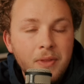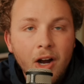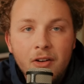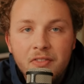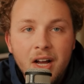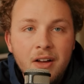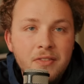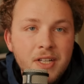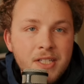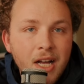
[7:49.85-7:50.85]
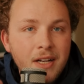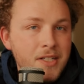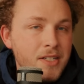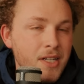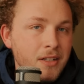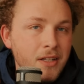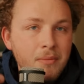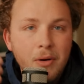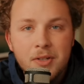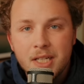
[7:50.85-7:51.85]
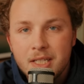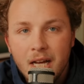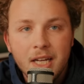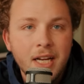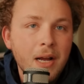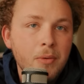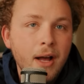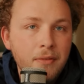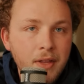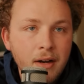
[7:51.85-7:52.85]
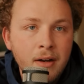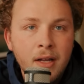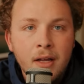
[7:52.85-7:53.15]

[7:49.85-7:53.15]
the R five is not necessarily the most exciting camera out there.